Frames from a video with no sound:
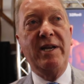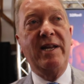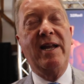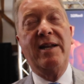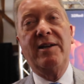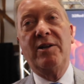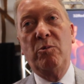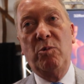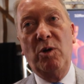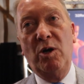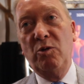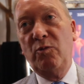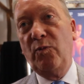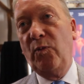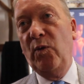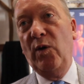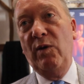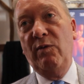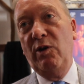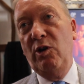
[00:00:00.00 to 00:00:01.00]
the end of the world
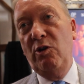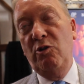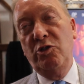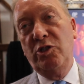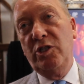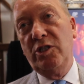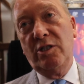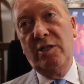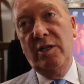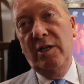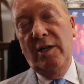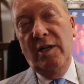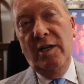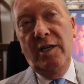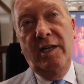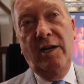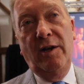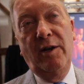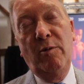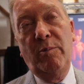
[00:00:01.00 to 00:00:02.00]
for whoever loses.
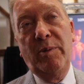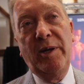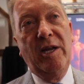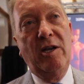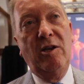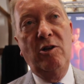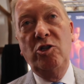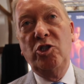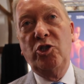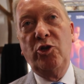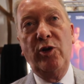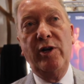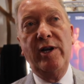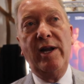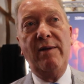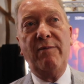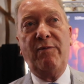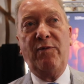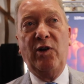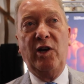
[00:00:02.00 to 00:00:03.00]
There'll be a loser in
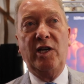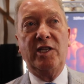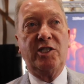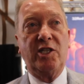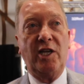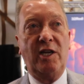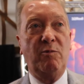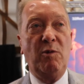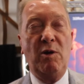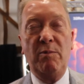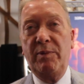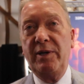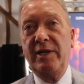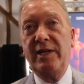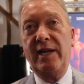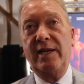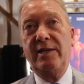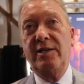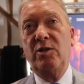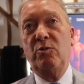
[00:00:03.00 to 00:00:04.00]
that fight, so it won't be
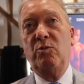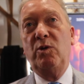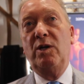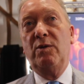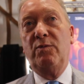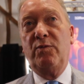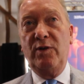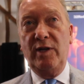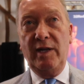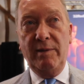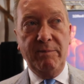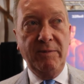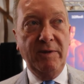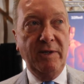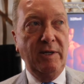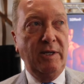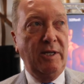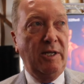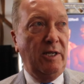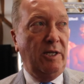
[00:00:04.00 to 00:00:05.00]
the end of the world for them.
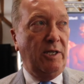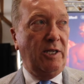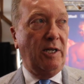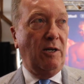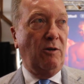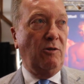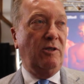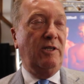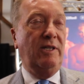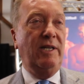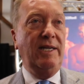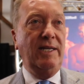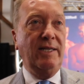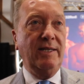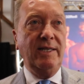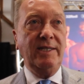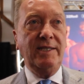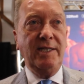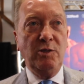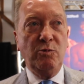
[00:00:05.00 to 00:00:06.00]

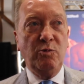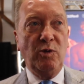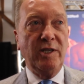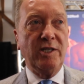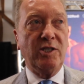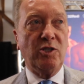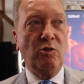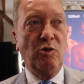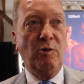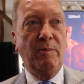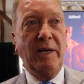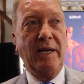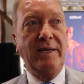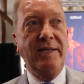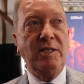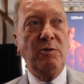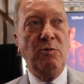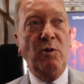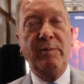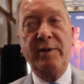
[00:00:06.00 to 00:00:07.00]
This is what it's all about, and
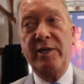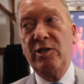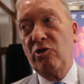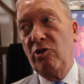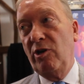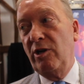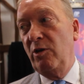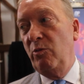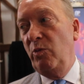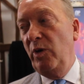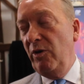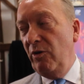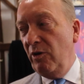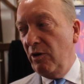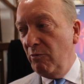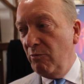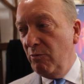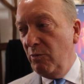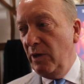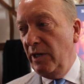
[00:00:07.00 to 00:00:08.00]
this is what we've been trying to
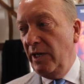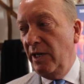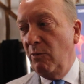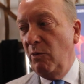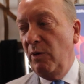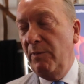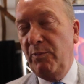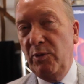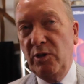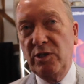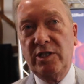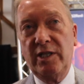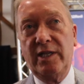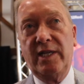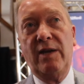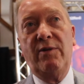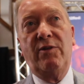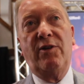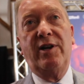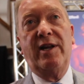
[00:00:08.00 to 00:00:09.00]
do. We're putting
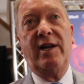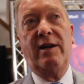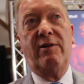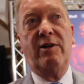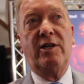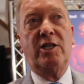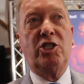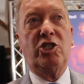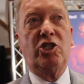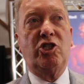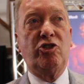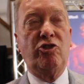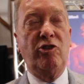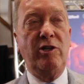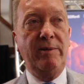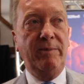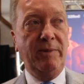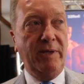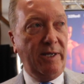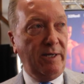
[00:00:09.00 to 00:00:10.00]
together now an
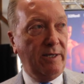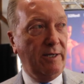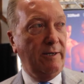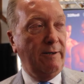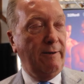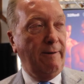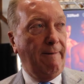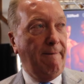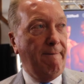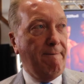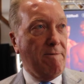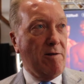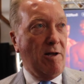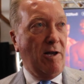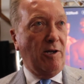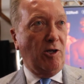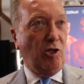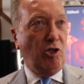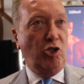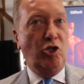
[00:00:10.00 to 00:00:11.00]
extremely
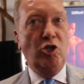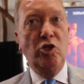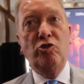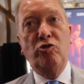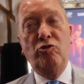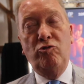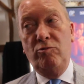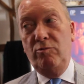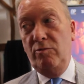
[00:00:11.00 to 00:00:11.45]
good